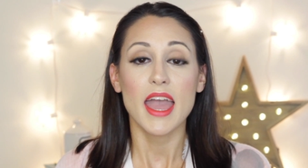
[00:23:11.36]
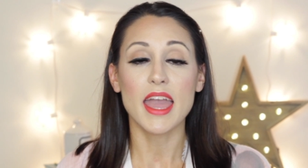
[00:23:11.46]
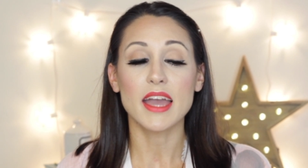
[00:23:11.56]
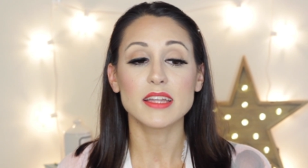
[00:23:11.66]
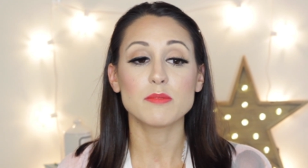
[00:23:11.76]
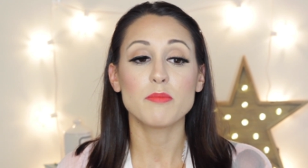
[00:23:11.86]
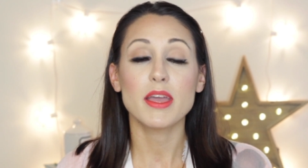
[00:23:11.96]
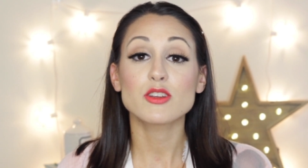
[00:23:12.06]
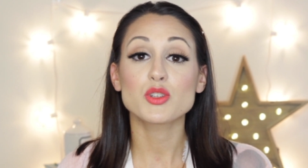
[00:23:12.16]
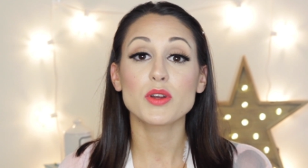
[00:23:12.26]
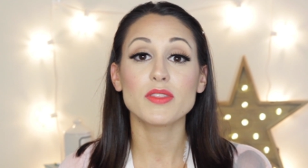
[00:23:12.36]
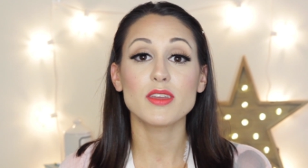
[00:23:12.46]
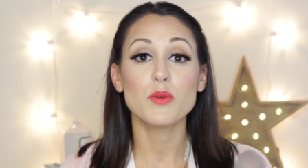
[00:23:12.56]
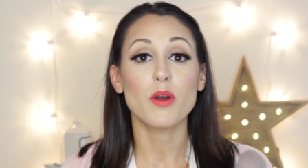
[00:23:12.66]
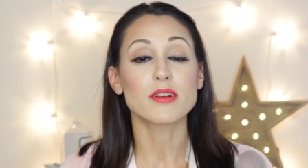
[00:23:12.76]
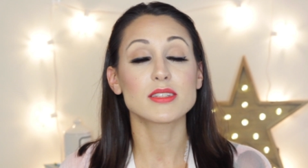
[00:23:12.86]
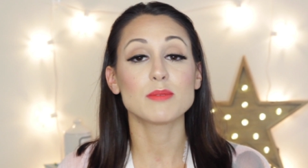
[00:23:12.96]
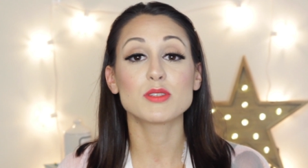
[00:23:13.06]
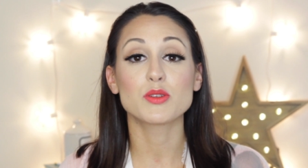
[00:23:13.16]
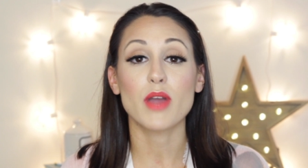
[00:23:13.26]
And make sure that you are
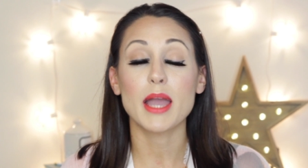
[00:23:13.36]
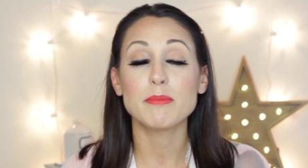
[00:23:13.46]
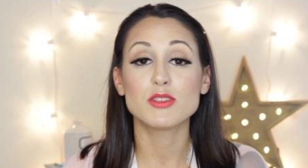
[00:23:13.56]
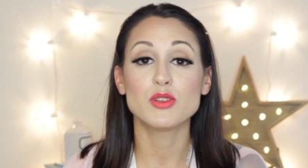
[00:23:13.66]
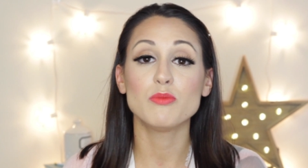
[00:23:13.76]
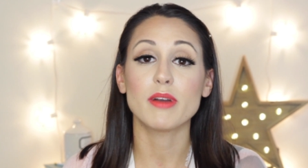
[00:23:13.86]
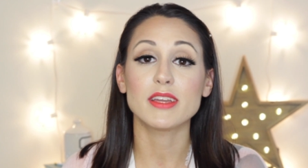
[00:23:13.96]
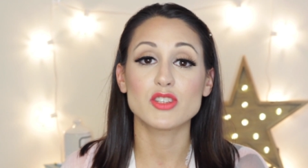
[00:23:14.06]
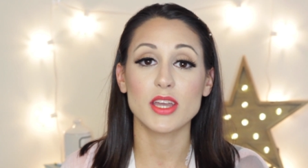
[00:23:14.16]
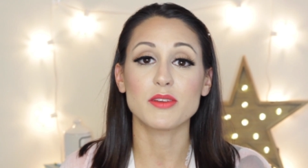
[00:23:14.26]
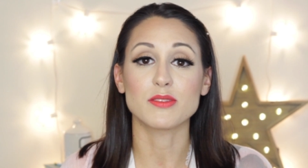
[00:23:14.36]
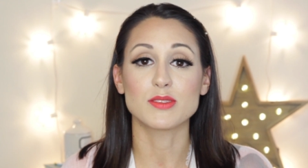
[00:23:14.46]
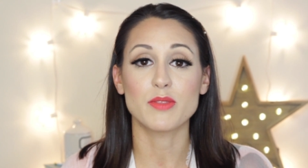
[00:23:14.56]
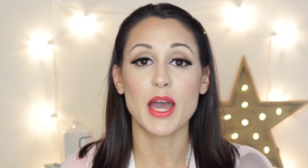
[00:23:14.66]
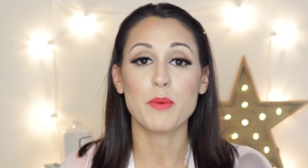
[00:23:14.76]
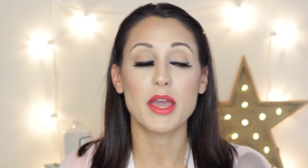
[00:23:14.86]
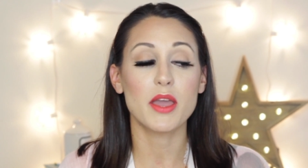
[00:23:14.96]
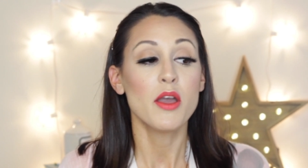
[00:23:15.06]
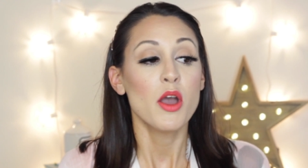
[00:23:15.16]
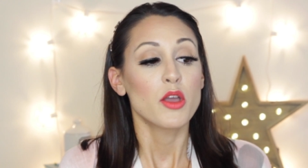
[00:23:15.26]
subscribed to my channel so that
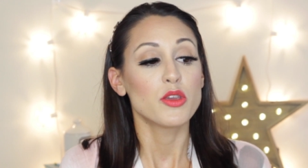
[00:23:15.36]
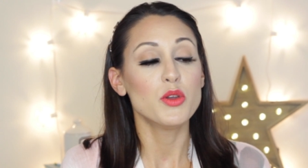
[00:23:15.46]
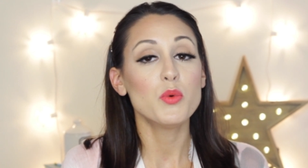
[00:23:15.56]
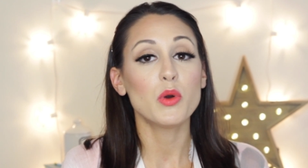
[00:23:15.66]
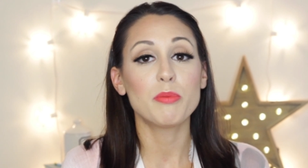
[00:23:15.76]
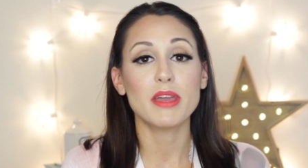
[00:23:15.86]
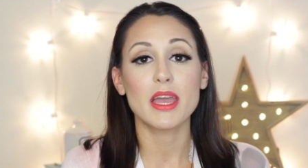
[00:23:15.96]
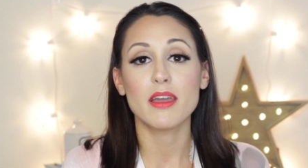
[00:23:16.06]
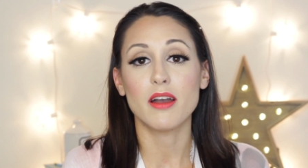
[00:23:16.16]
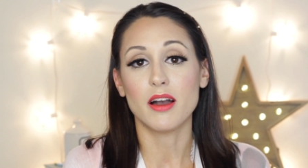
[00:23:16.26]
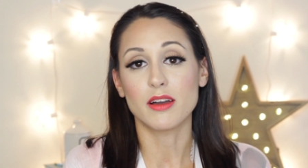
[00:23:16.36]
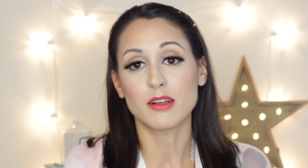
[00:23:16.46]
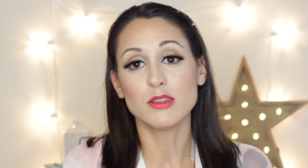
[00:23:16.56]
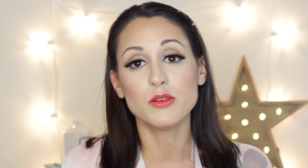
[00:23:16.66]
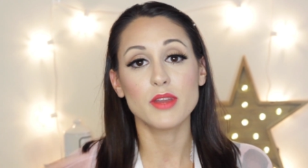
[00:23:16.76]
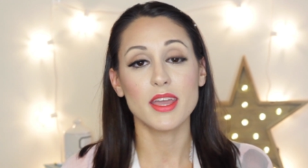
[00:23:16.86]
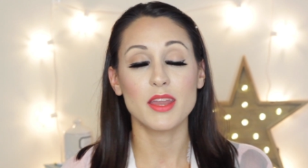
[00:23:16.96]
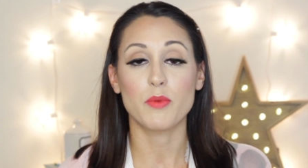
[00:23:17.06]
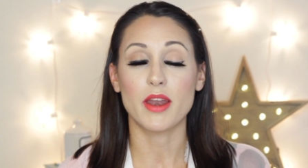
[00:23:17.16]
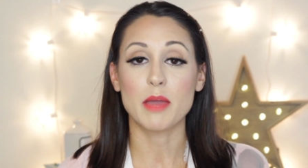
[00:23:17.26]
way you will be uh, clued
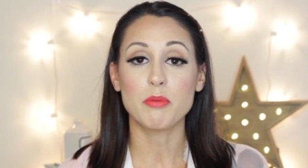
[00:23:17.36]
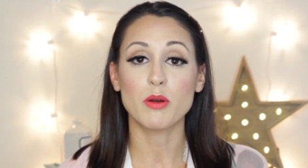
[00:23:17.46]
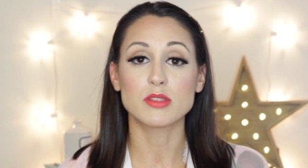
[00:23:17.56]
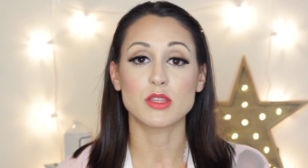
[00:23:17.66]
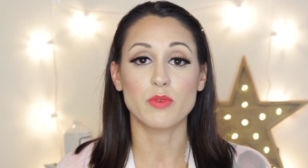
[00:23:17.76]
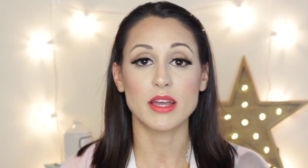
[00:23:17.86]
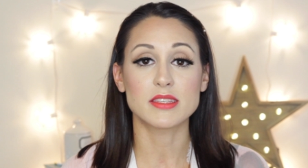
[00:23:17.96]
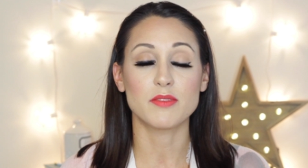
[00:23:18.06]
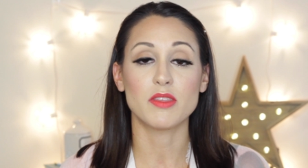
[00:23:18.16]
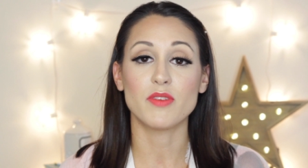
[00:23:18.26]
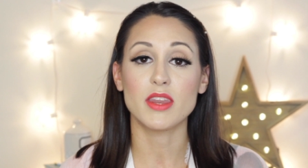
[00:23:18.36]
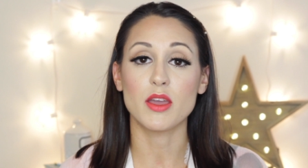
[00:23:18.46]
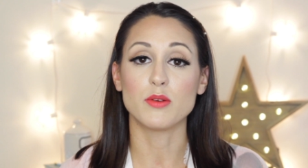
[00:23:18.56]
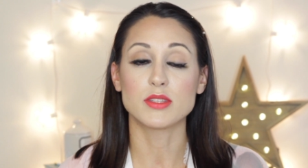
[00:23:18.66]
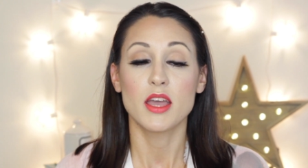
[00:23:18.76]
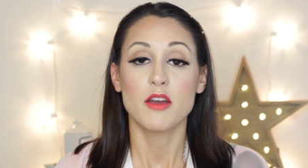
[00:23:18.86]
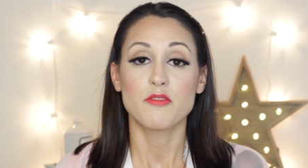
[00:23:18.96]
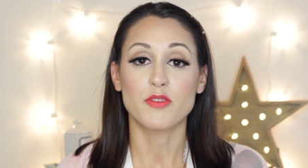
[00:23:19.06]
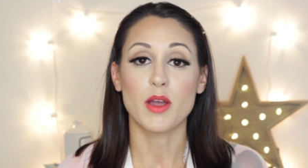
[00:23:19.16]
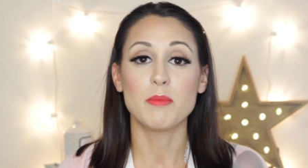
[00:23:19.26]
in when I post the rest of the videos
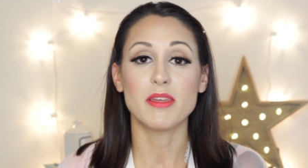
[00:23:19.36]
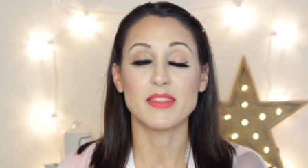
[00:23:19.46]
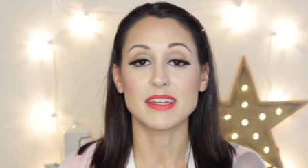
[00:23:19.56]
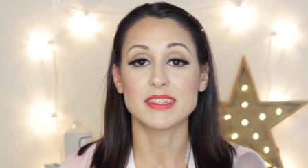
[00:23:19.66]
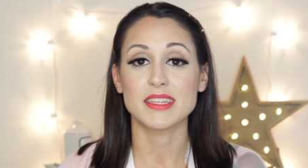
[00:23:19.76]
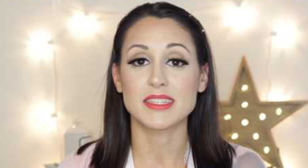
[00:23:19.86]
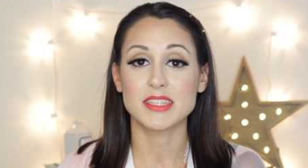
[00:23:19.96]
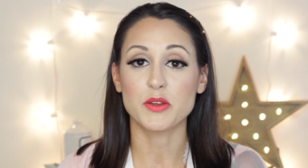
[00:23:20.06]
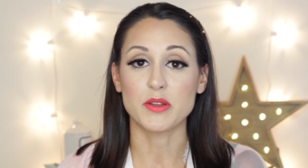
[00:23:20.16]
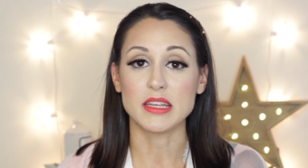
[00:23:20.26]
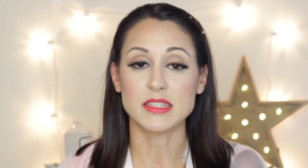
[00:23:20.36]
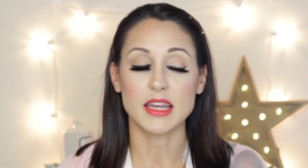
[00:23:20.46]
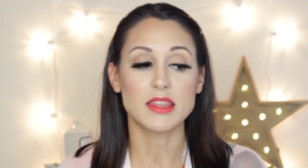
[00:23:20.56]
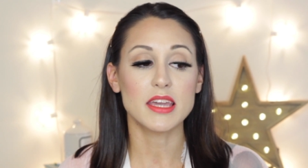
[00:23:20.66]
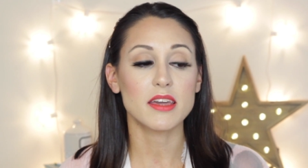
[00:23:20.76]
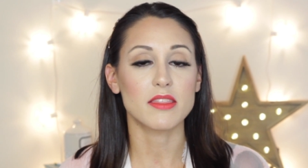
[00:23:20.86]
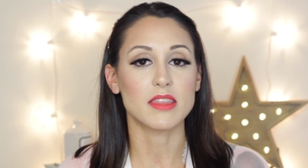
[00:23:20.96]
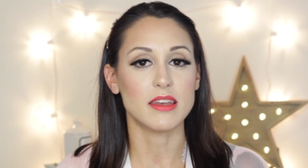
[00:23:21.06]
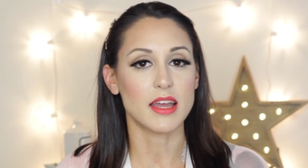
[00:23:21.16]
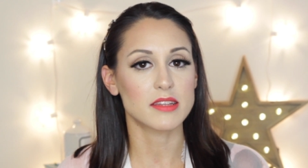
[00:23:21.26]
from this series. I think
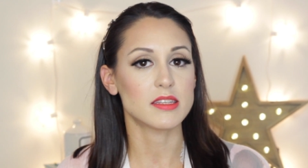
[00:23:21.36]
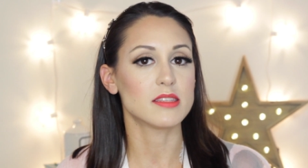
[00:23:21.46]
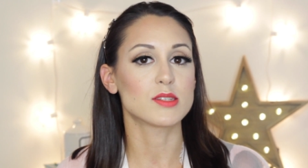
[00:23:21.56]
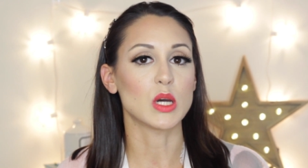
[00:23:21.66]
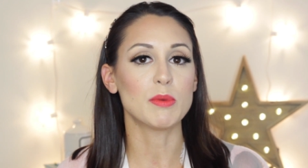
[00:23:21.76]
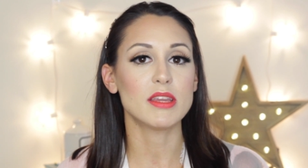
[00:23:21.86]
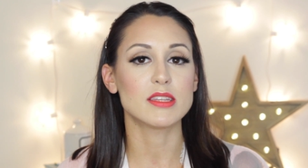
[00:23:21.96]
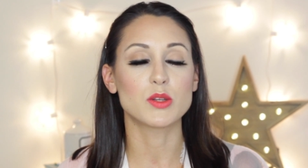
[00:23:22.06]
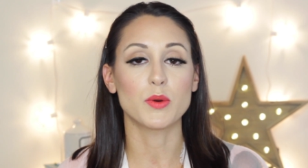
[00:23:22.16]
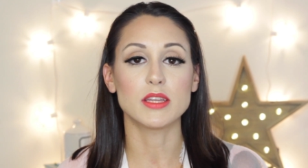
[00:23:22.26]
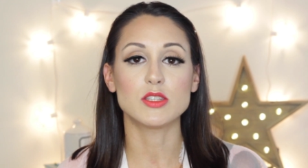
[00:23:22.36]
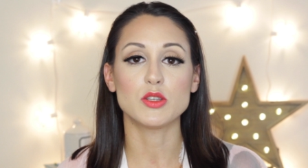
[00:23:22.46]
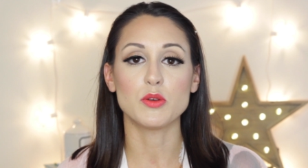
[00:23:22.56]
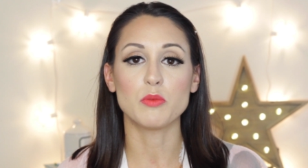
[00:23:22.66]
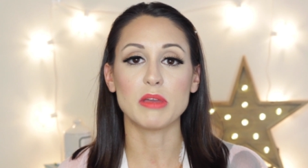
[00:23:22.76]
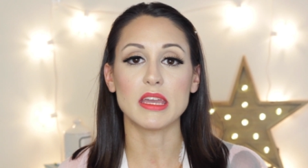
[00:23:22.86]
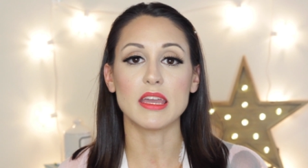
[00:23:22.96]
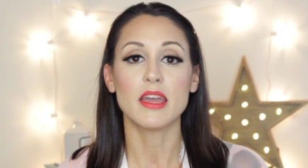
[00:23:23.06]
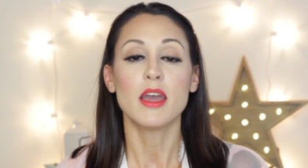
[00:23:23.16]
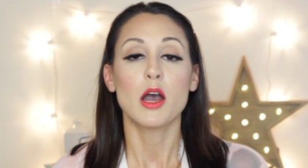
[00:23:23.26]
the next installment is going to
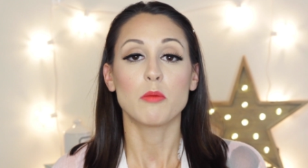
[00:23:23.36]
be